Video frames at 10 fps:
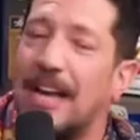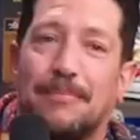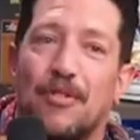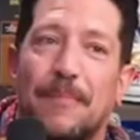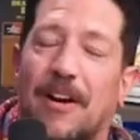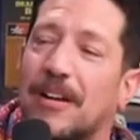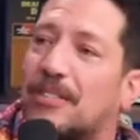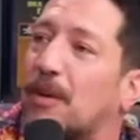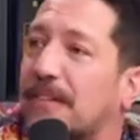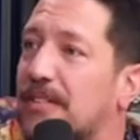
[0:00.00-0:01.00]
and it broke my heart. And
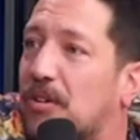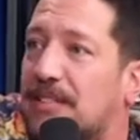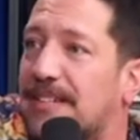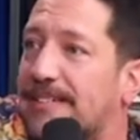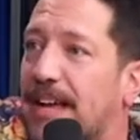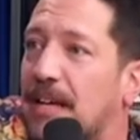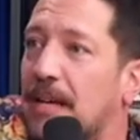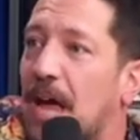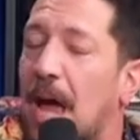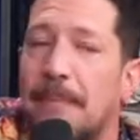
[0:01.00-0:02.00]
so I never saw it to this day.
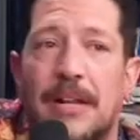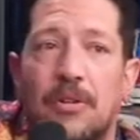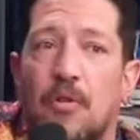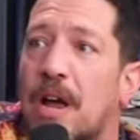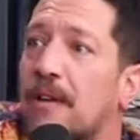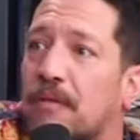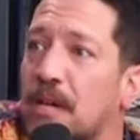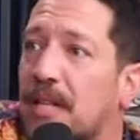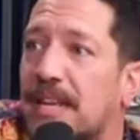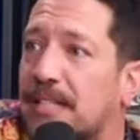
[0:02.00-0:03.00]
I mean, a Nora
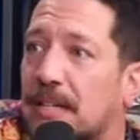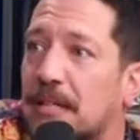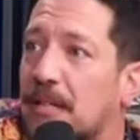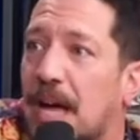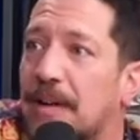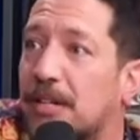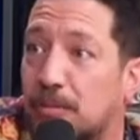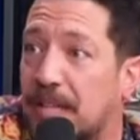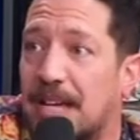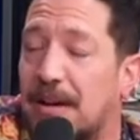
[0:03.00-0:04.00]
Ephron classic. Tom Hanks,
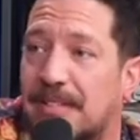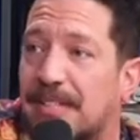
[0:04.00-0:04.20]
you would think I would